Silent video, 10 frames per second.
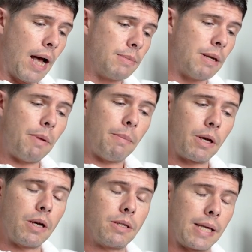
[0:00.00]
simply
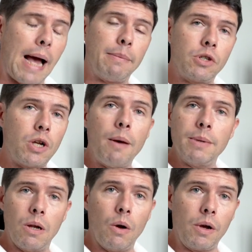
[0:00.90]
because the capture time
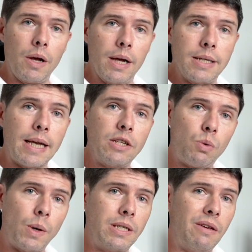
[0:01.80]
is longer. It takes
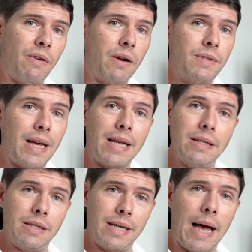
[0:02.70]
25
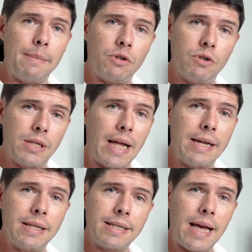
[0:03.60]
seconds to capture a
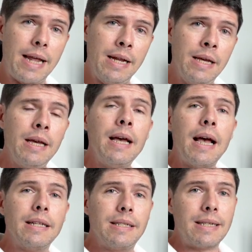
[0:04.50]
standard scan
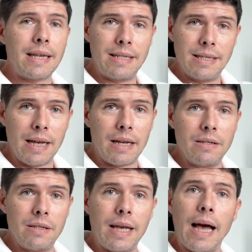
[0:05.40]
and 60
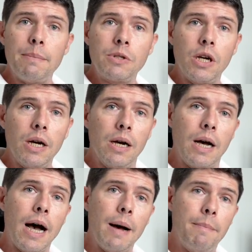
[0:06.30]
seconds to capture
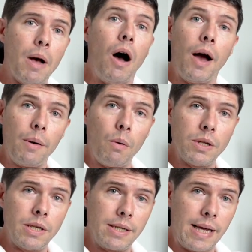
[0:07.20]
a high
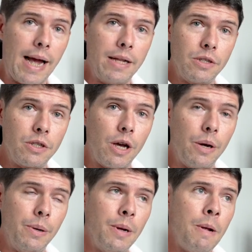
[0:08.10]
quality scan.
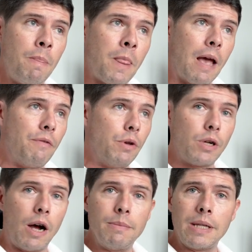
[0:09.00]
So if you
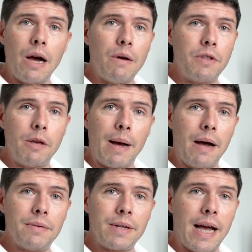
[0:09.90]
times that over the
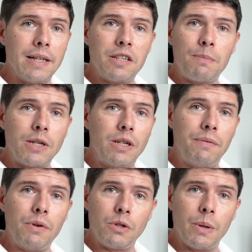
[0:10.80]
amount of scans, especially
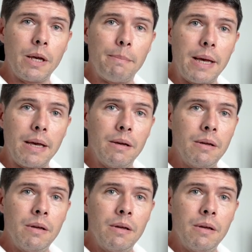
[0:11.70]
if you're doing a big